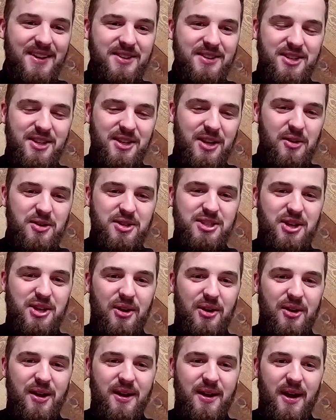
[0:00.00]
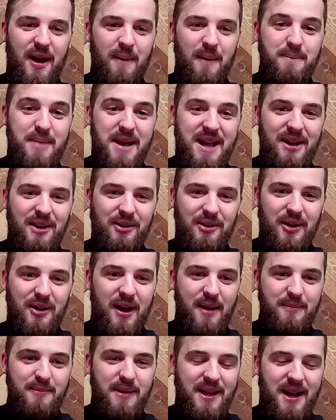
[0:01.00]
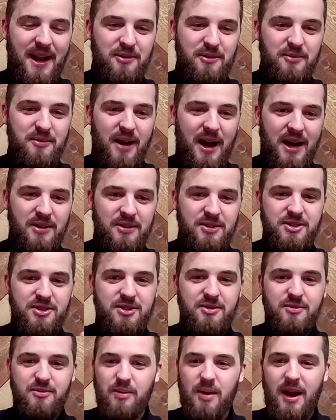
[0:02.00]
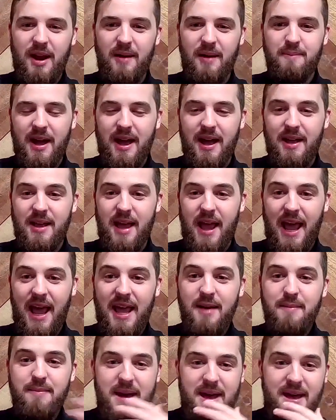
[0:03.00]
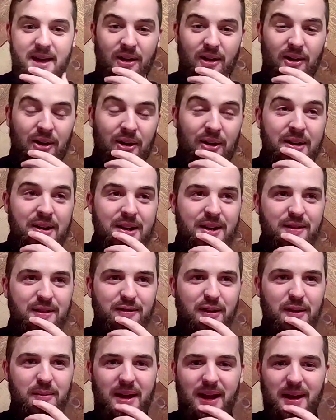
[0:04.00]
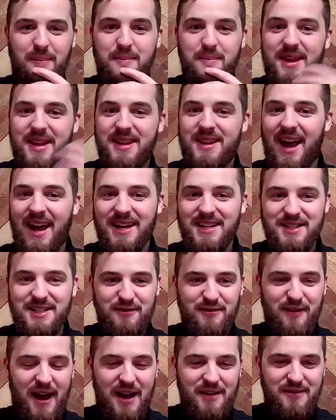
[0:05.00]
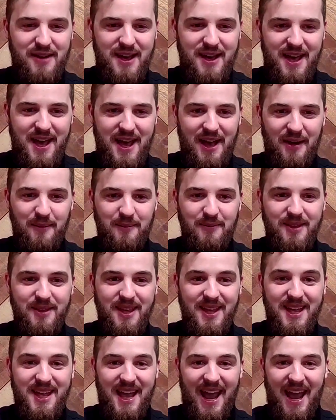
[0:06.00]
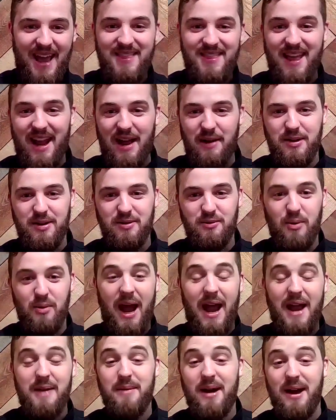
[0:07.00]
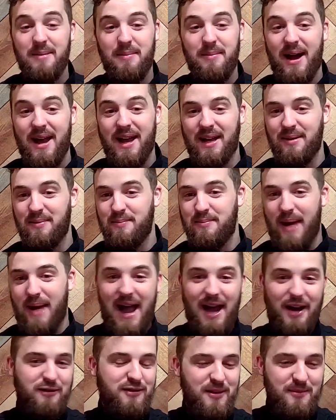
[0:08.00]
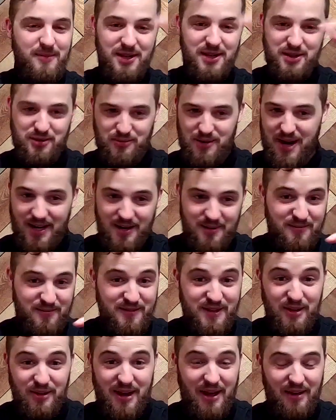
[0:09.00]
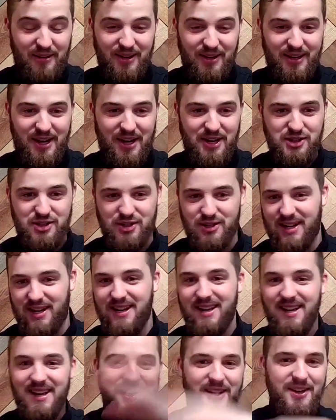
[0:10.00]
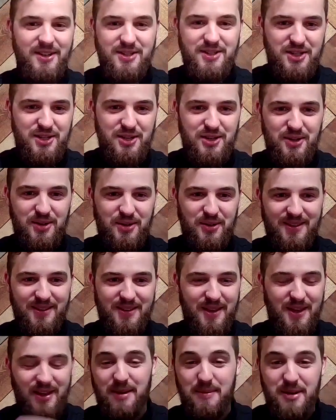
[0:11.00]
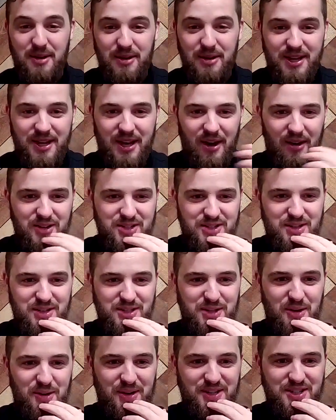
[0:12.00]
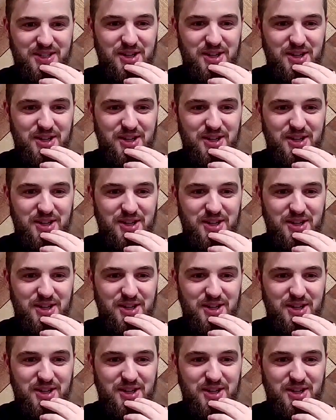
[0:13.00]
to go start a baler up, and I'd run a hay baler from like midnight to 5 a.m. And then I would ride my bike back from this random field out in the country to the community college I was going